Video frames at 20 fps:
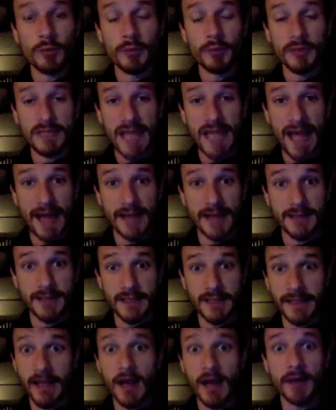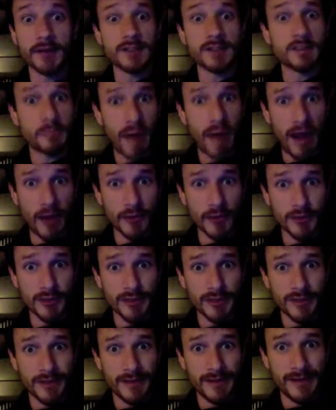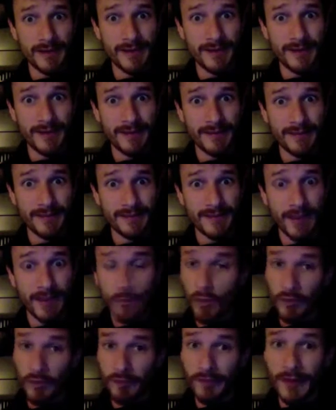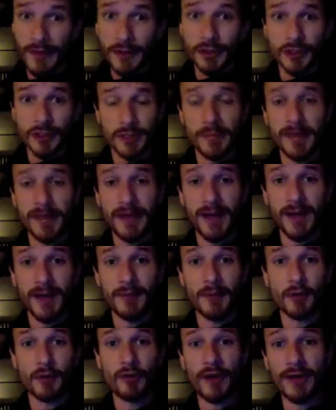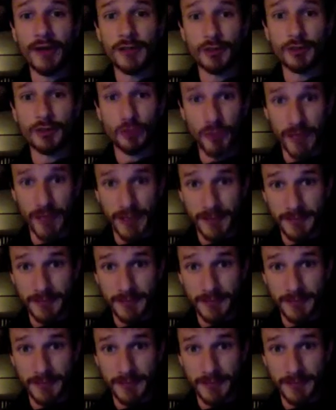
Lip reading: protect a young sprout that will eventually become a great tree.